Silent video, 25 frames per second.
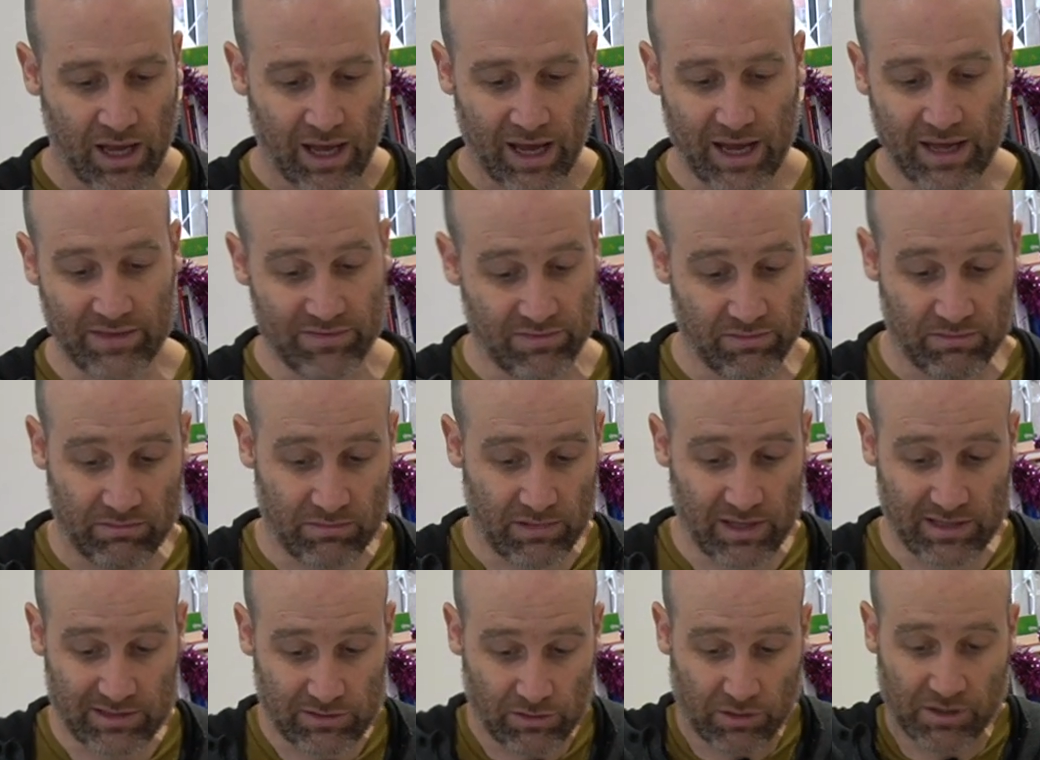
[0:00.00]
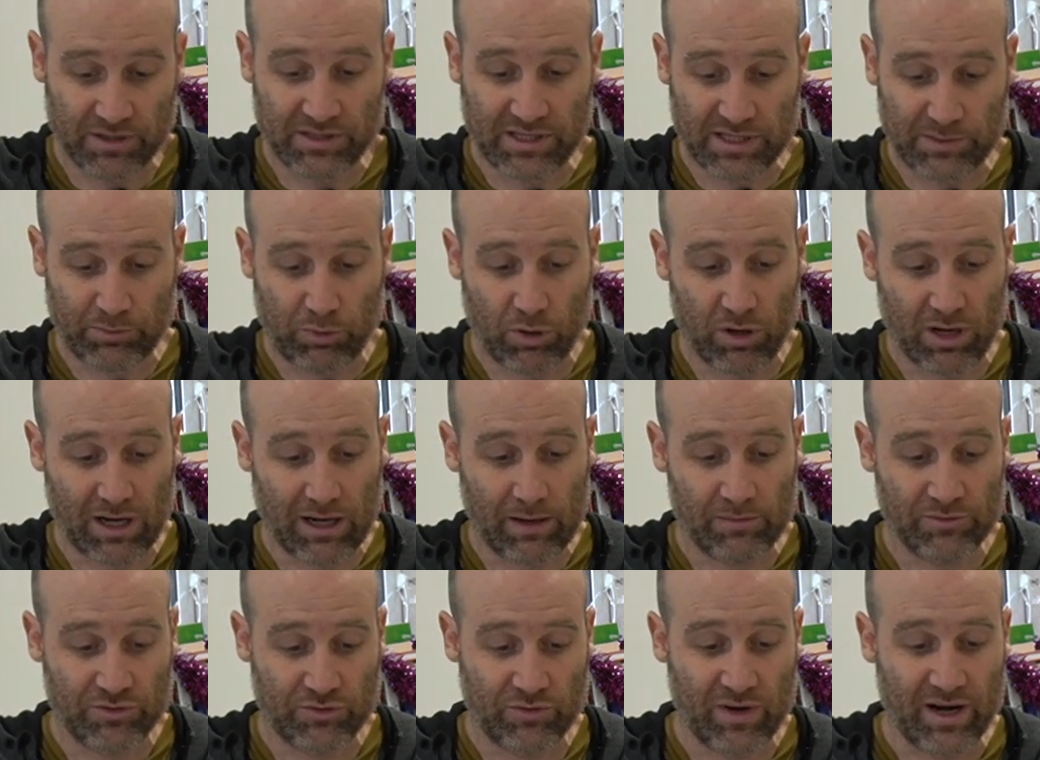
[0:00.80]
And as long as this
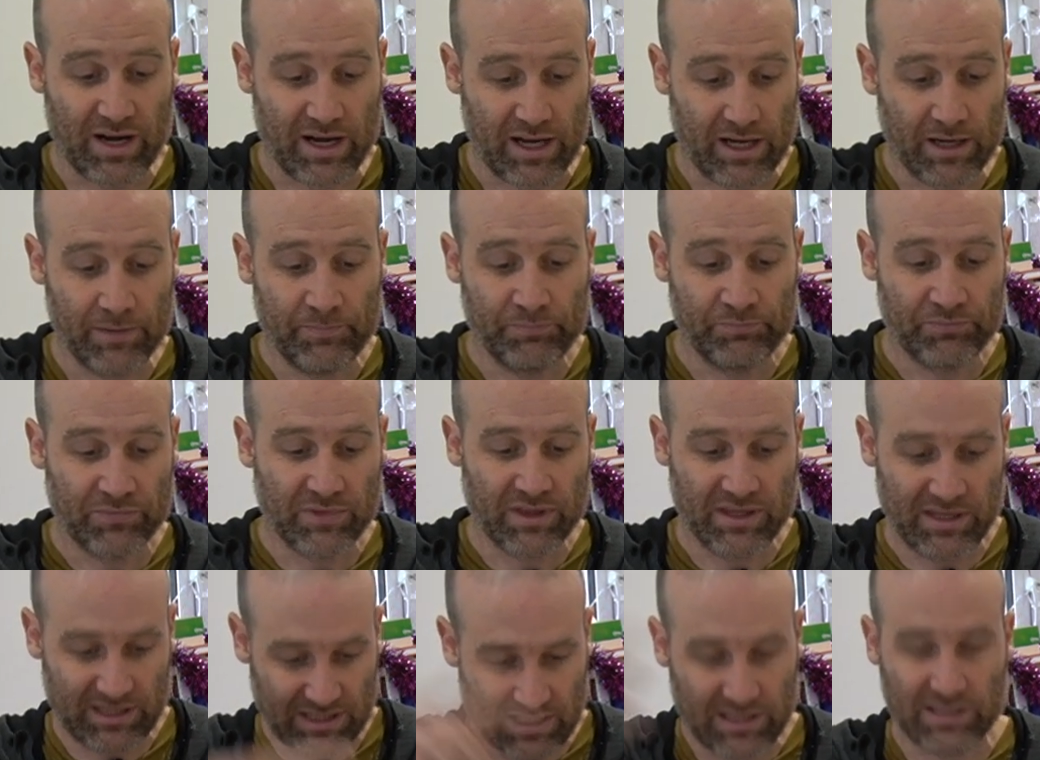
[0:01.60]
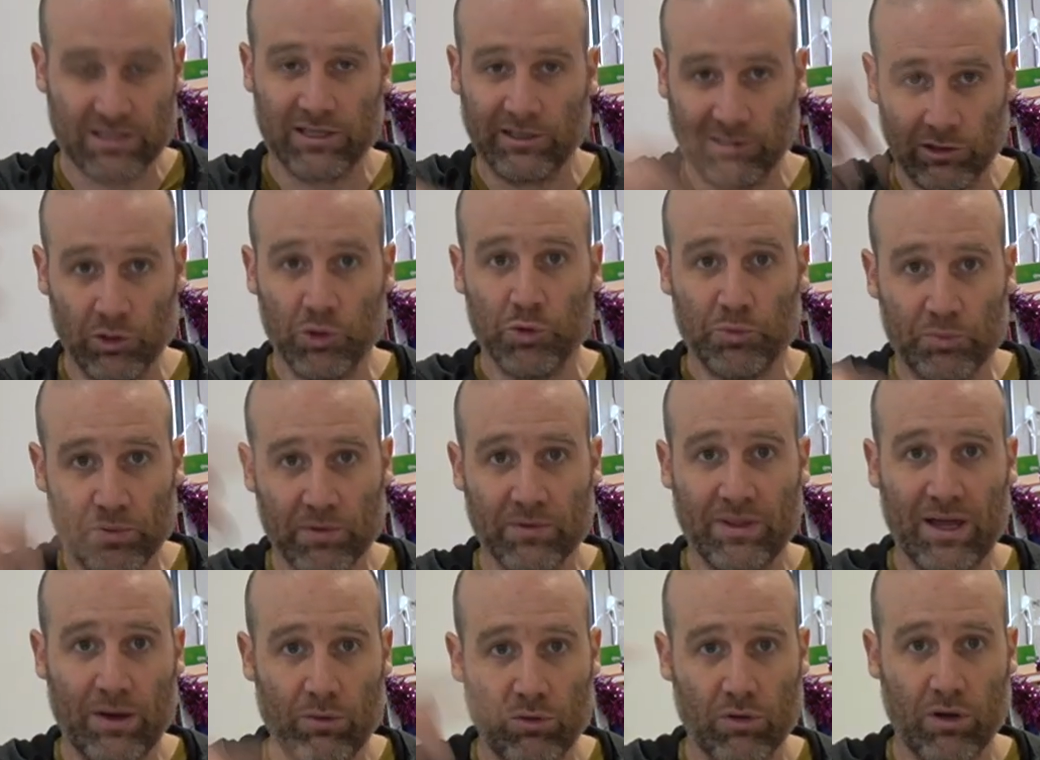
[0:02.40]
program's running, there's just a
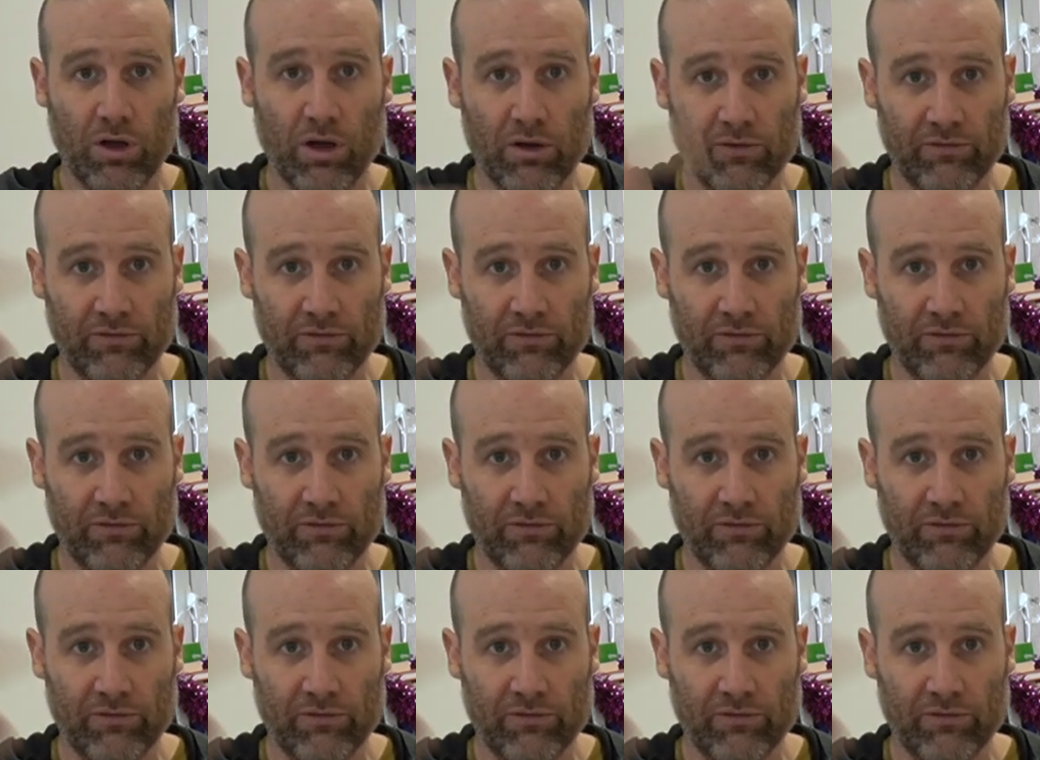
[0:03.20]
loop that will go